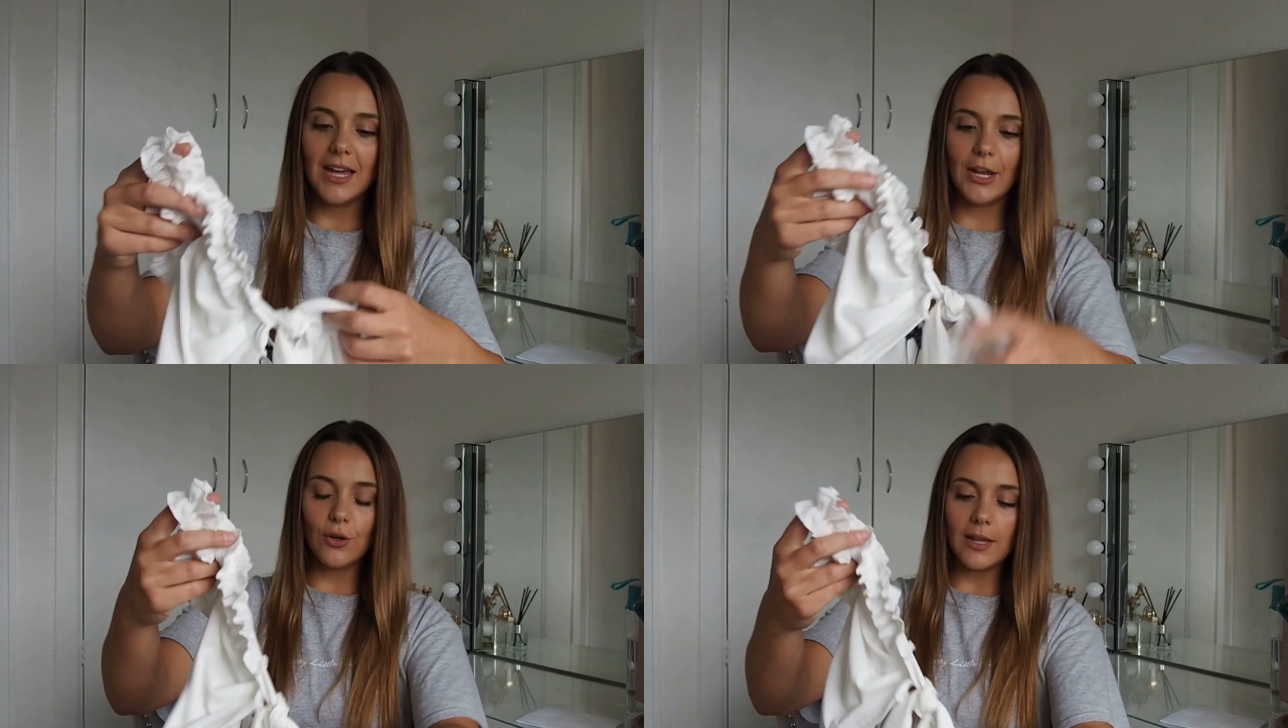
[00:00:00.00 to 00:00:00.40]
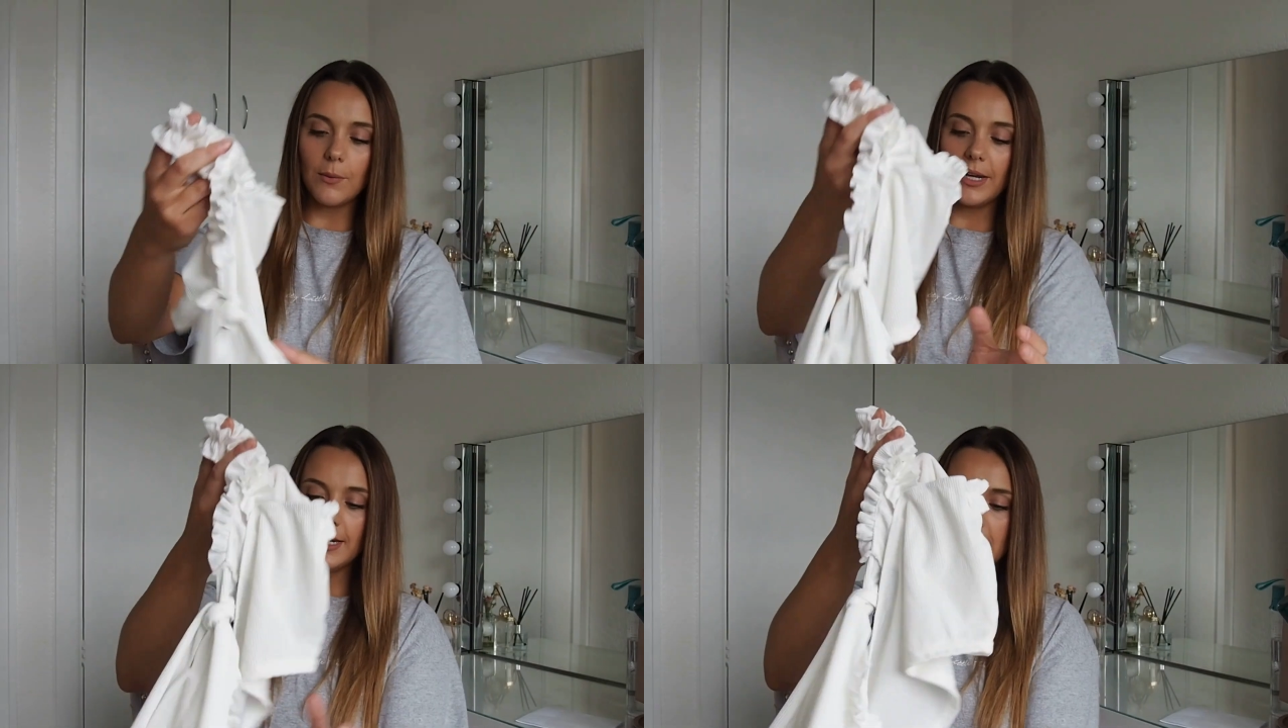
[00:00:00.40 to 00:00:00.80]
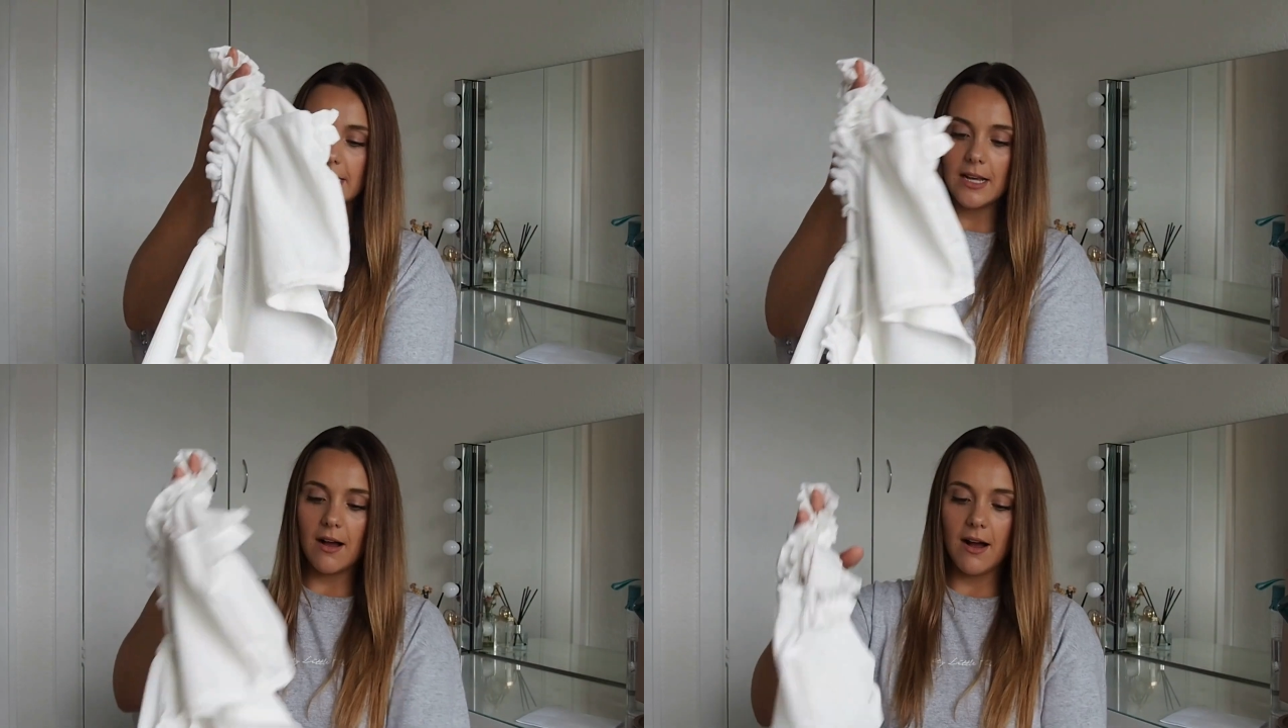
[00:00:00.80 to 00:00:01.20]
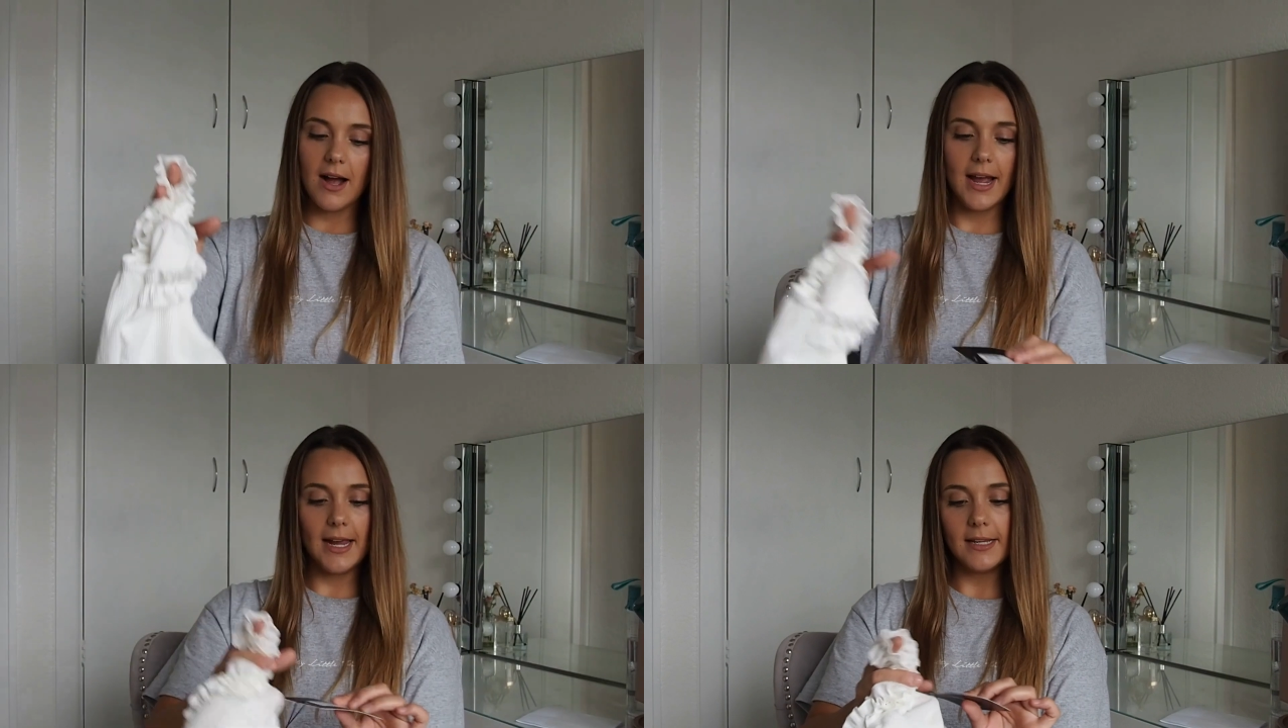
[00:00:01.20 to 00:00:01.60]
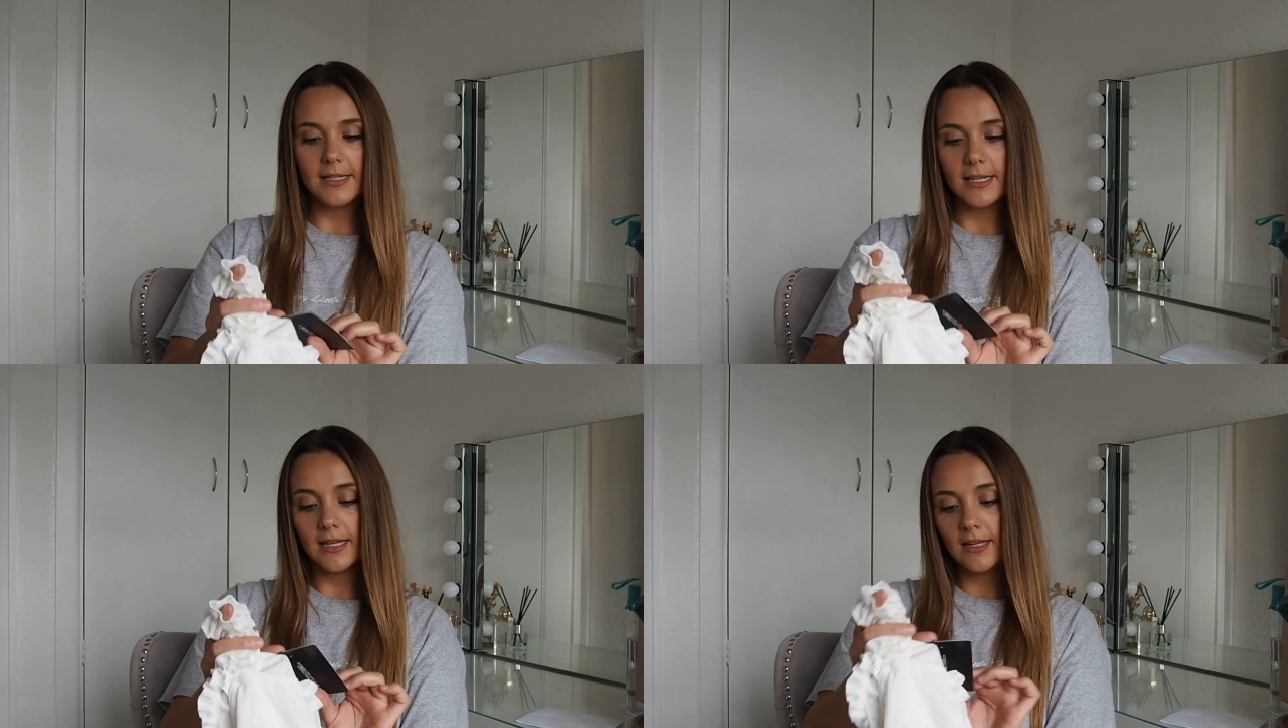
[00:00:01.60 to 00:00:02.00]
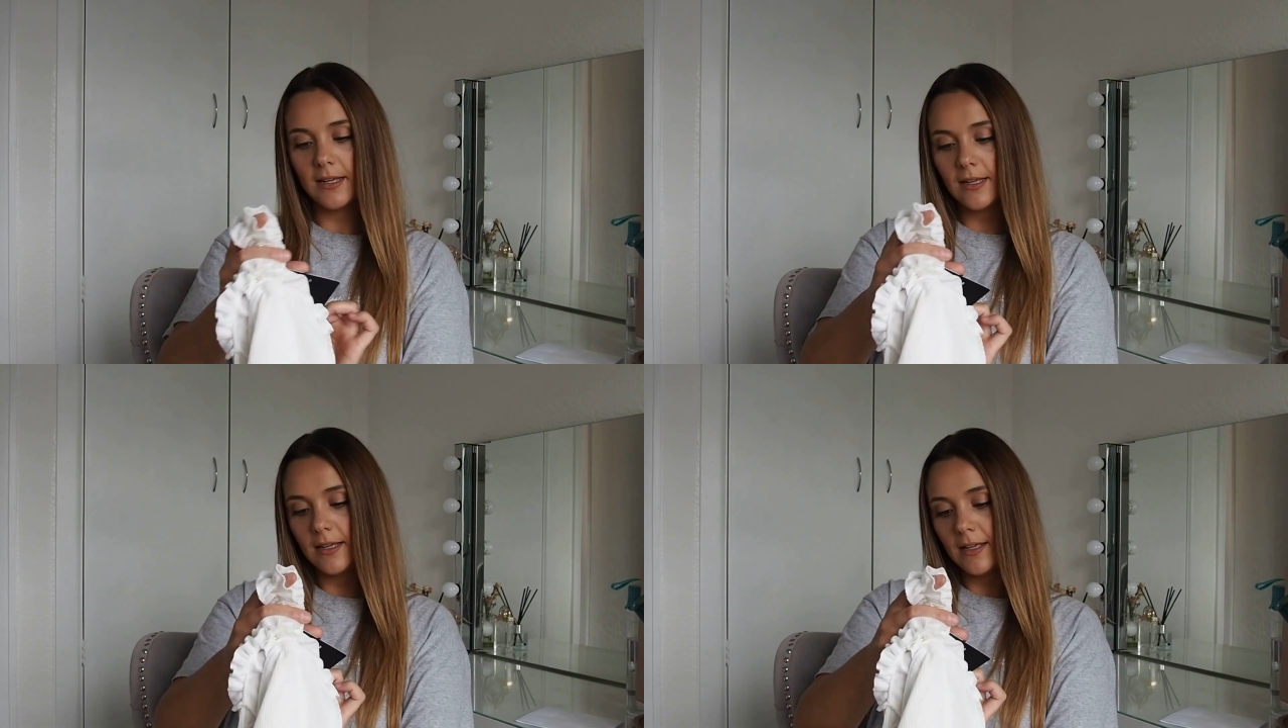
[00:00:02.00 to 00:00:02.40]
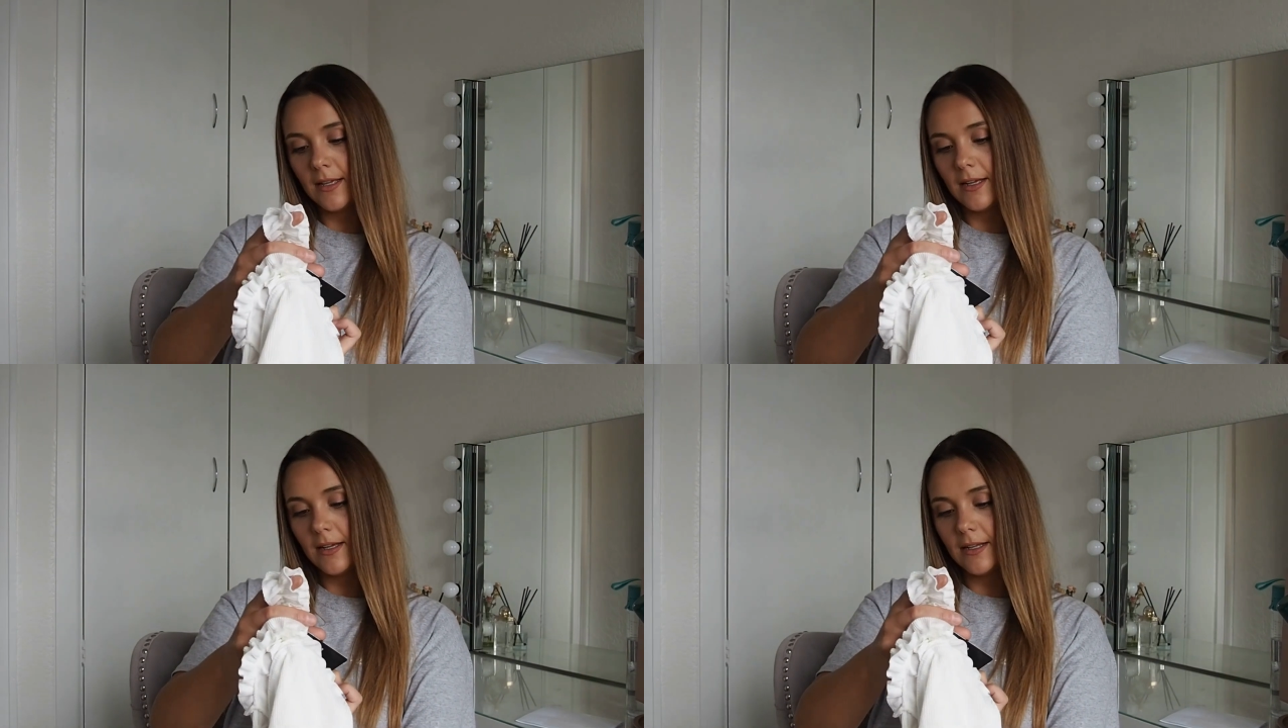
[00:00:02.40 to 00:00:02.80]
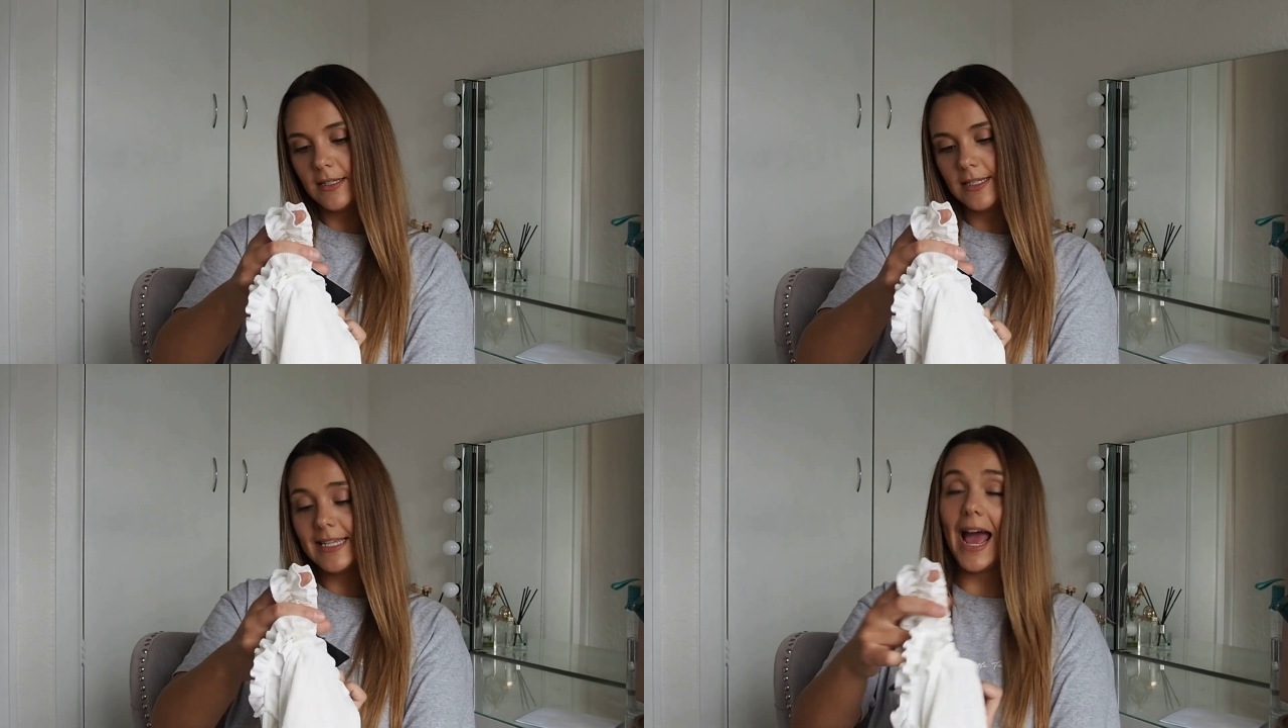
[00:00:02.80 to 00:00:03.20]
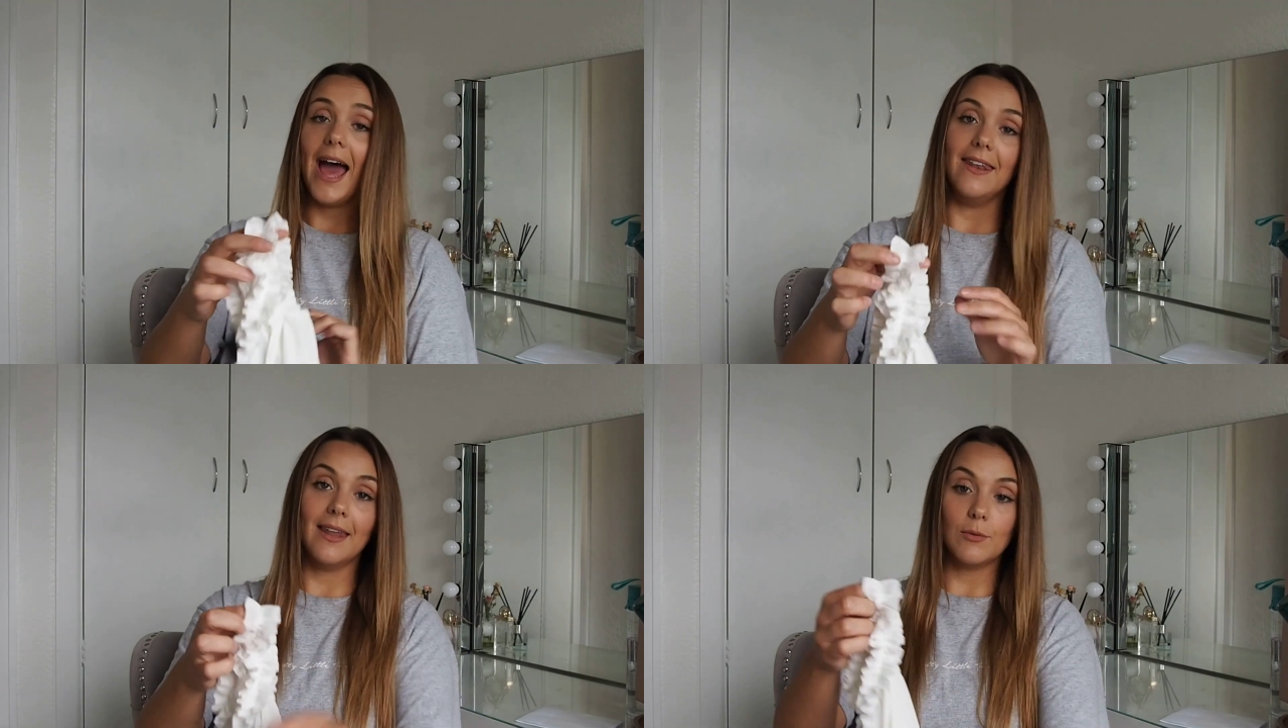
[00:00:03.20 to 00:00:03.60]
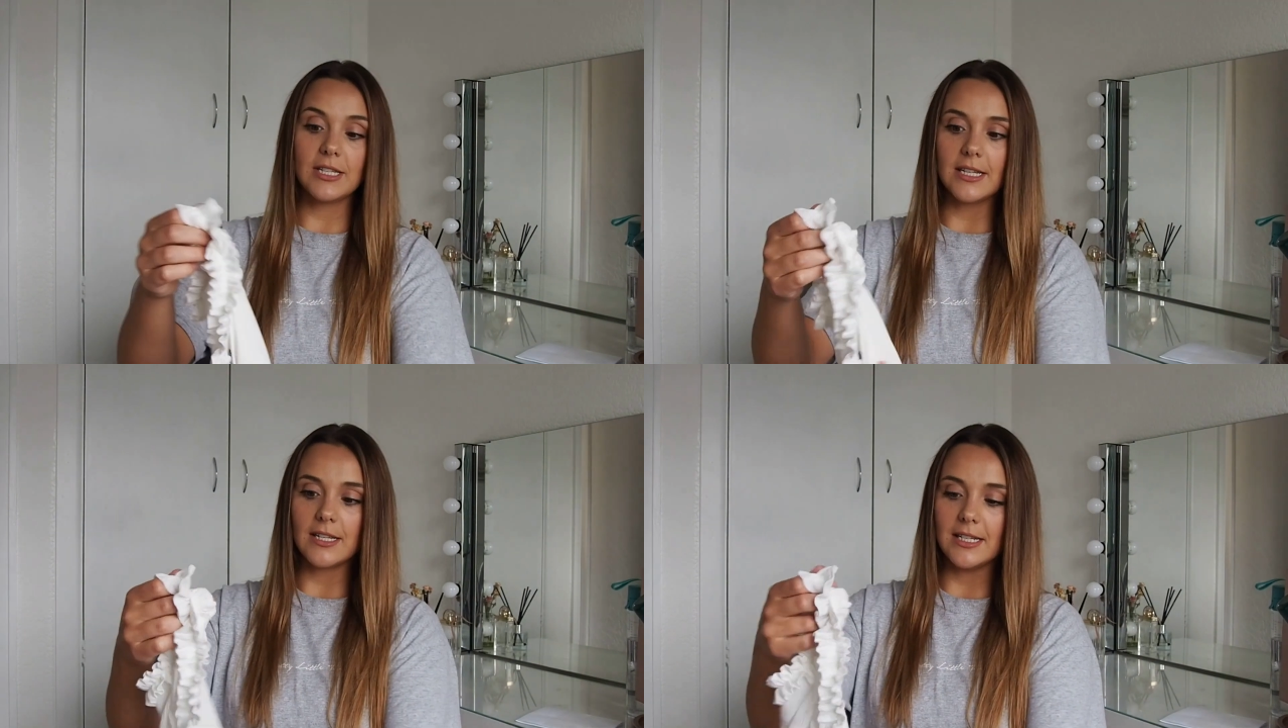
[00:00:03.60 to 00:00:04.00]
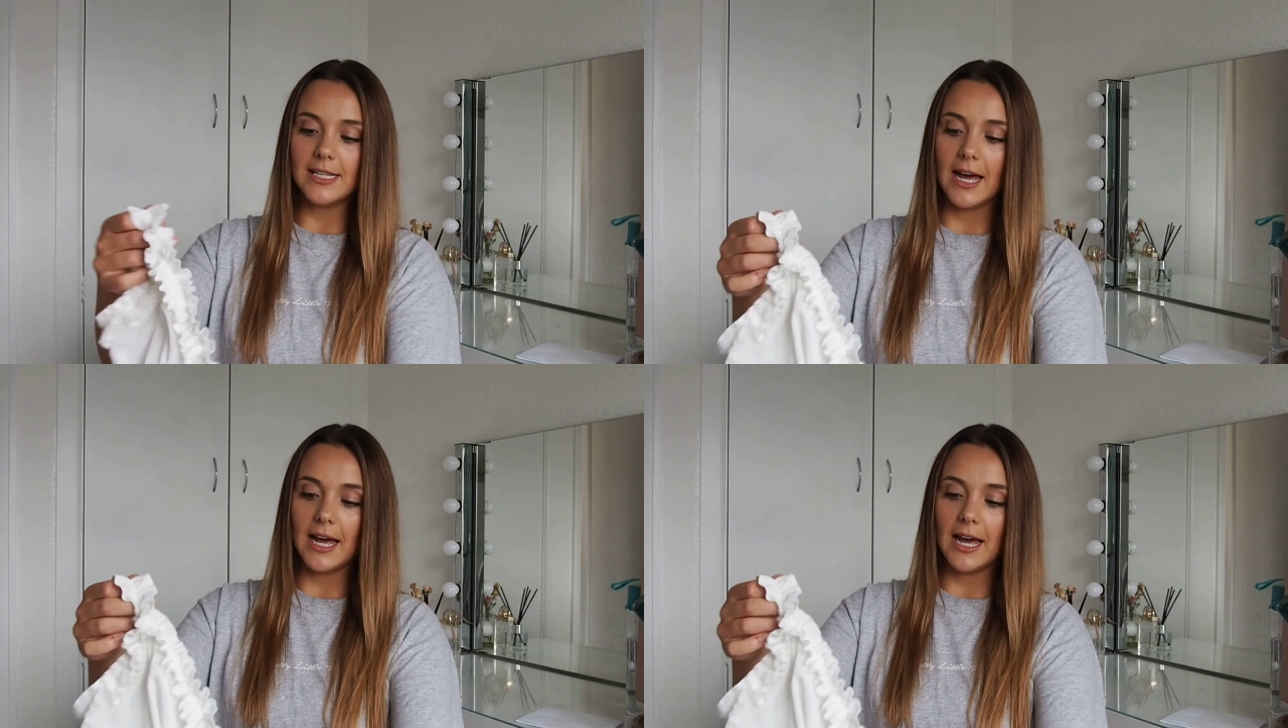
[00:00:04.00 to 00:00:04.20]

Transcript: And I got that one in a size 10. That one's in a size